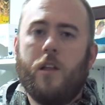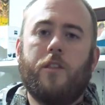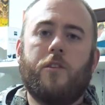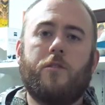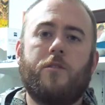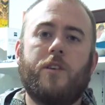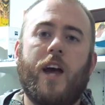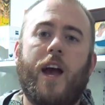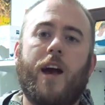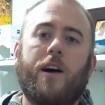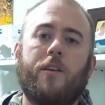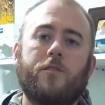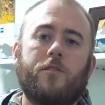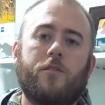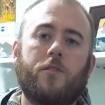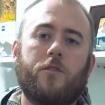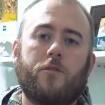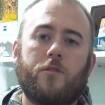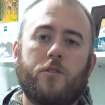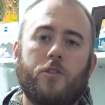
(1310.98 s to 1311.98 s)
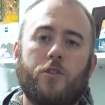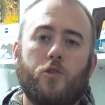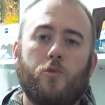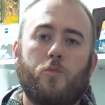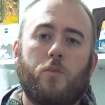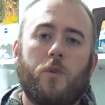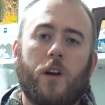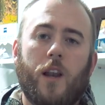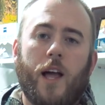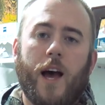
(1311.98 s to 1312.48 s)
they're down, so they're
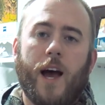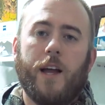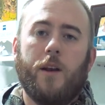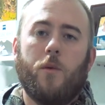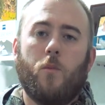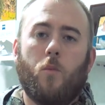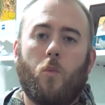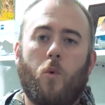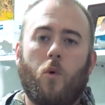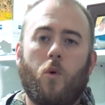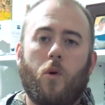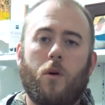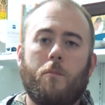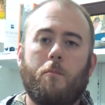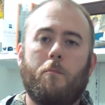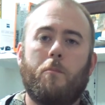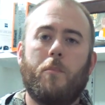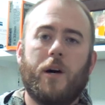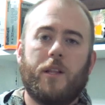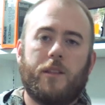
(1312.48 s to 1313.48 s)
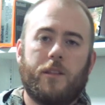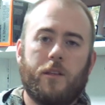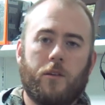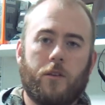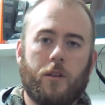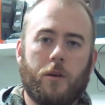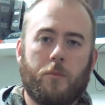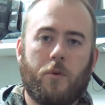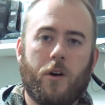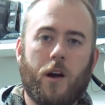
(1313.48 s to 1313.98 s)
super light and warm, but the
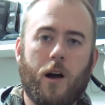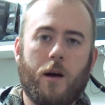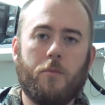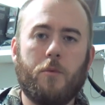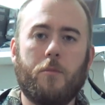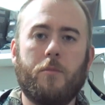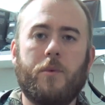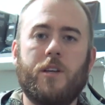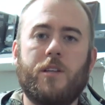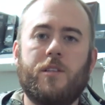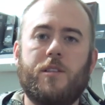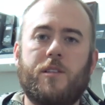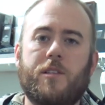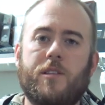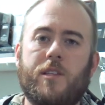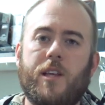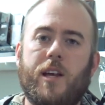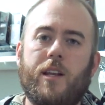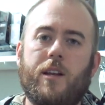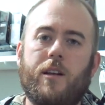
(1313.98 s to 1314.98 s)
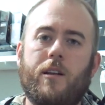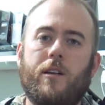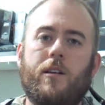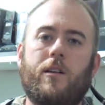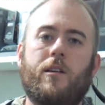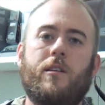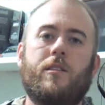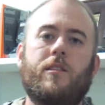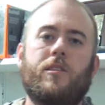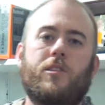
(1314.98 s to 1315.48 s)
only problem is that
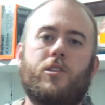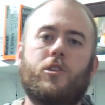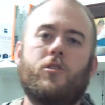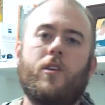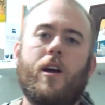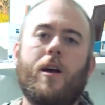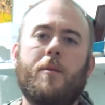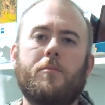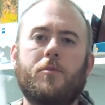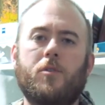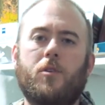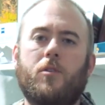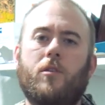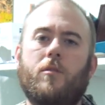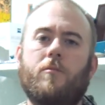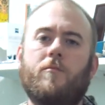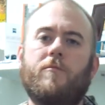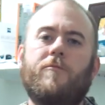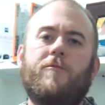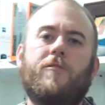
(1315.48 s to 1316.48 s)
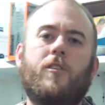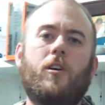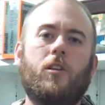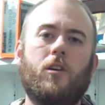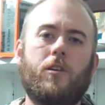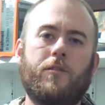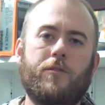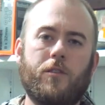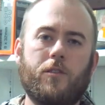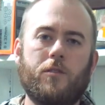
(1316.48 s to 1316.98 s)
the straps on them fall
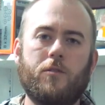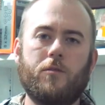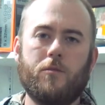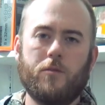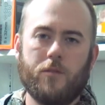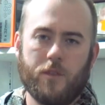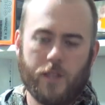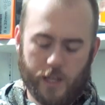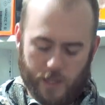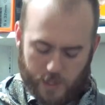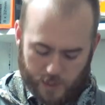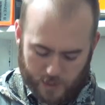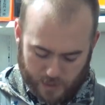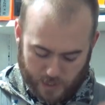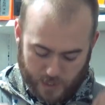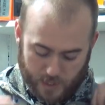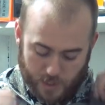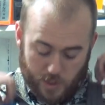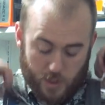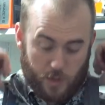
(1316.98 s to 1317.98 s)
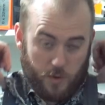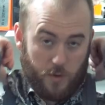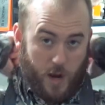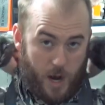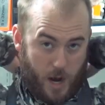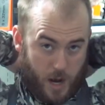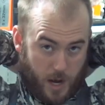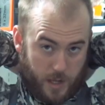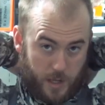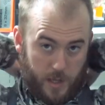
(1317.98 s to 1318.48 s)
off your things. These do
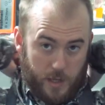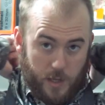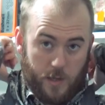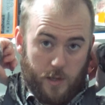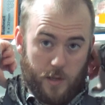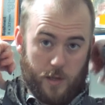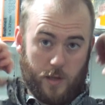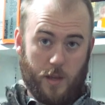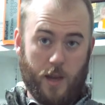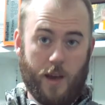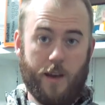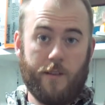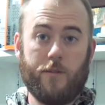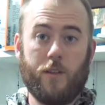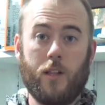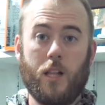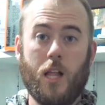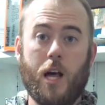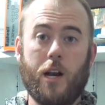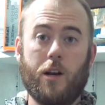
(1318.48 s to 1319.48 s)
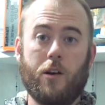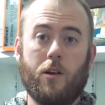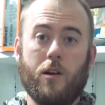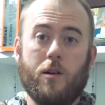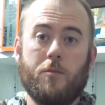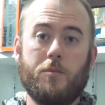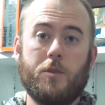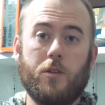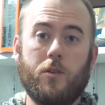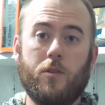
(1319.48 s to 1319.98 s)
not. These have a lot of
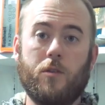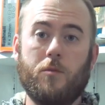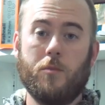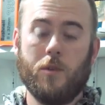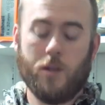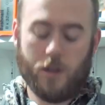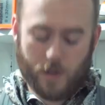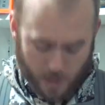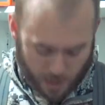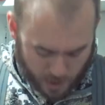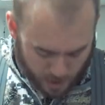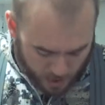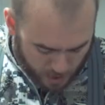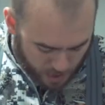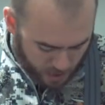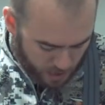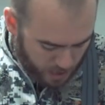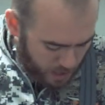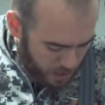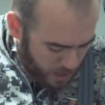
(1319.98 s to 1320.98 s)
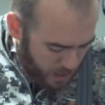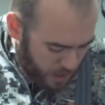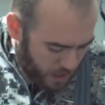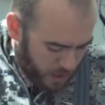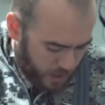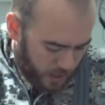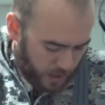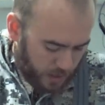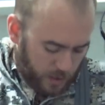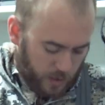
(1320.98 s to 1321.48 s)
grip to them.
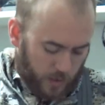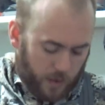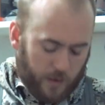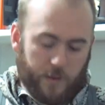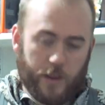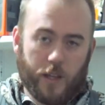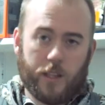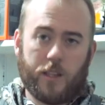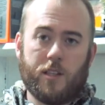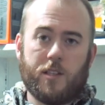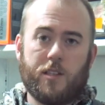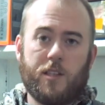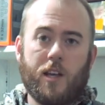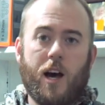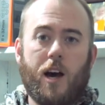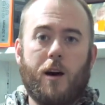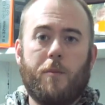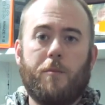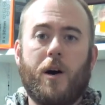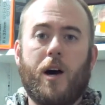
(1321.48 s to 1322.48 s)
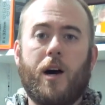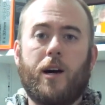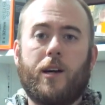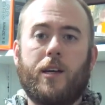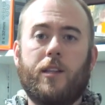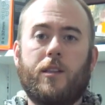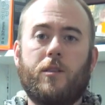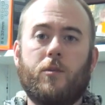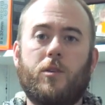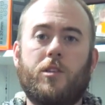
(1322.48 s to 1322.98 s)
So you've got this top
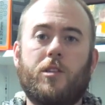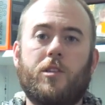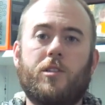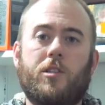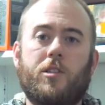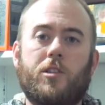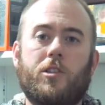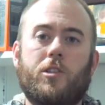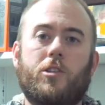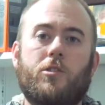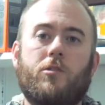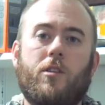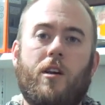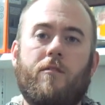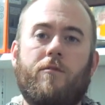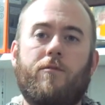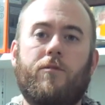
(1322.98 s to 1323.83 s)
pocket, which is just straight